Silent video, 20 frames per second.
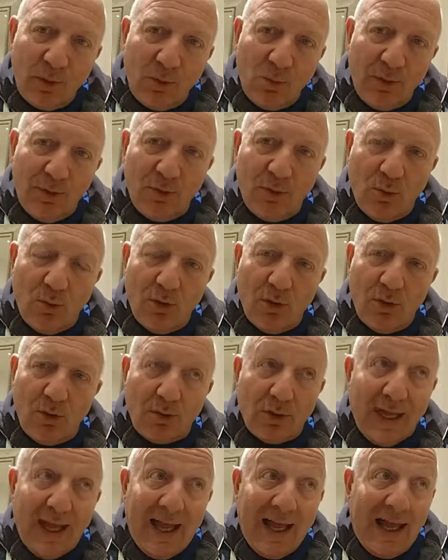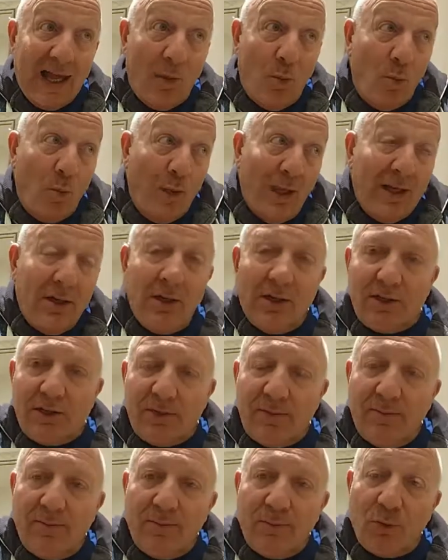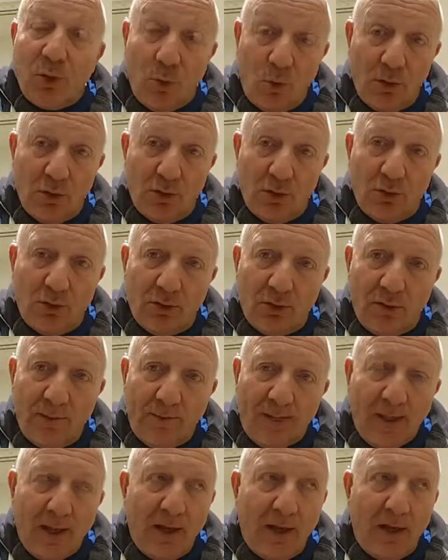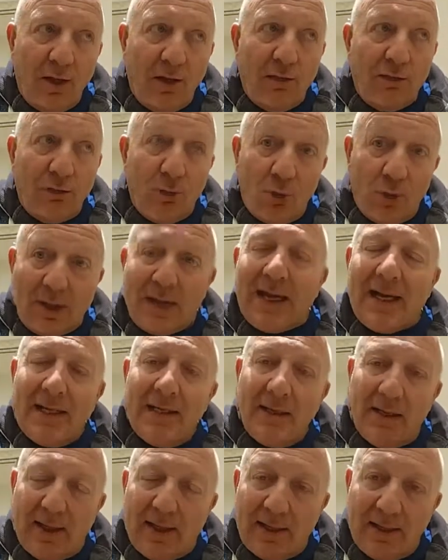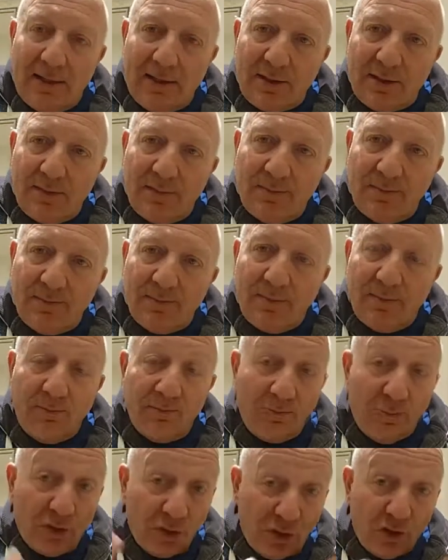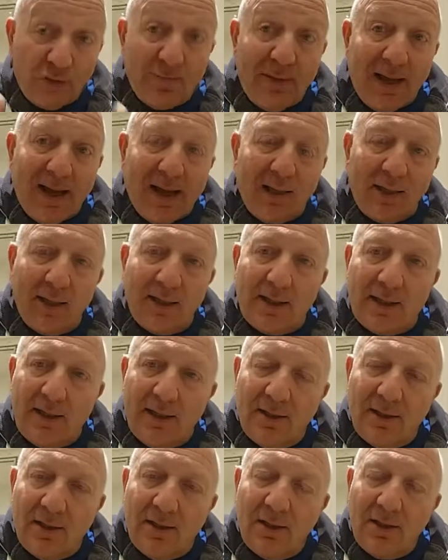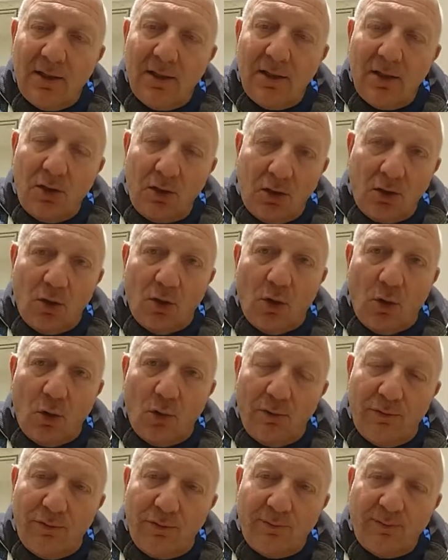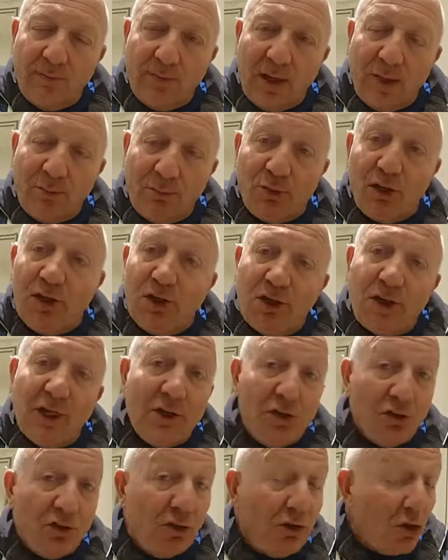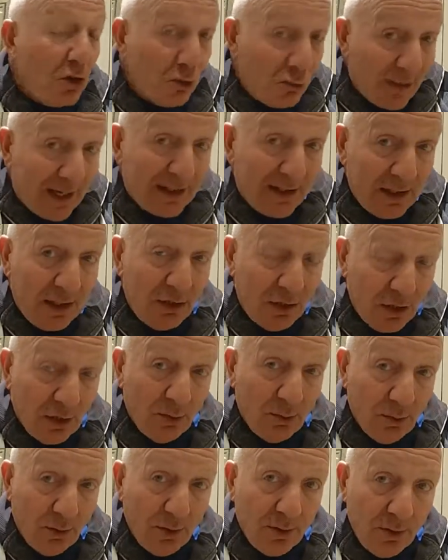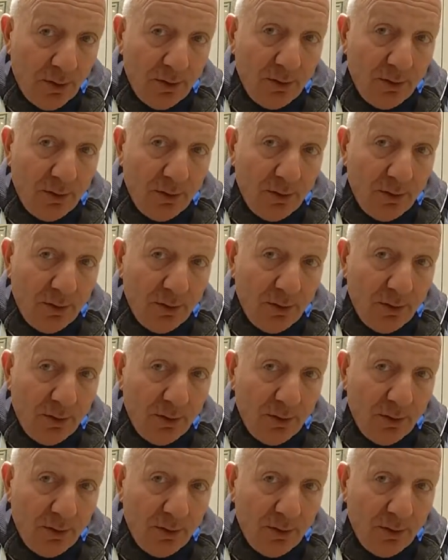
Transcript: with the world. And witness the world through kind eyes, smiling, love, appreciation, and gratitude.